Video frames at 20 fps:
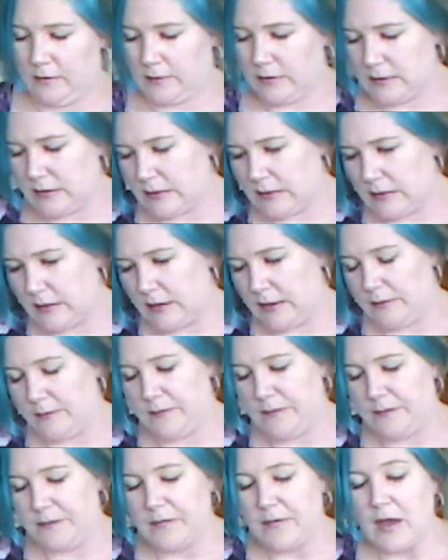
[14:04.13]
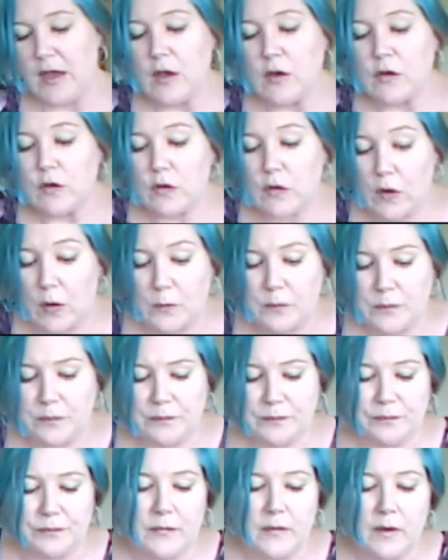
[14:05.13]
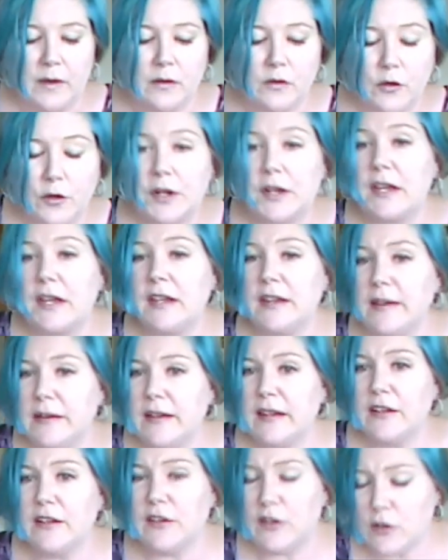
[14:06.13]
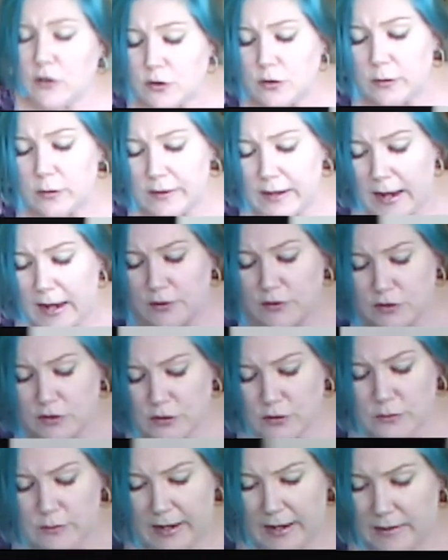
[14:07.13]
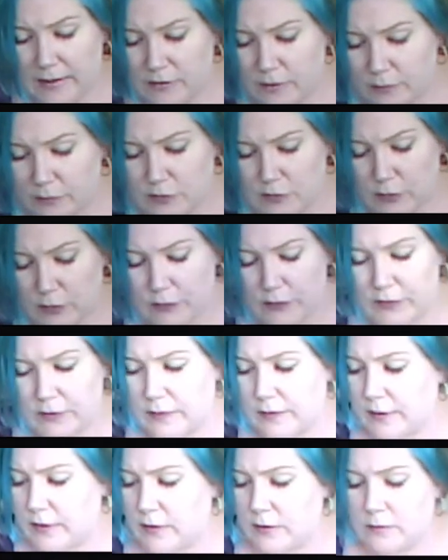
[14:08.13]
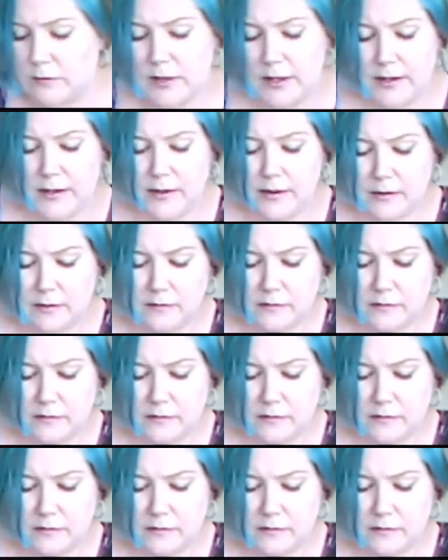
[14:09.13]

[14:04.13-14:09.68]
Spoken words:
Let's see. So you're going to continue doing that until you get the results that you like.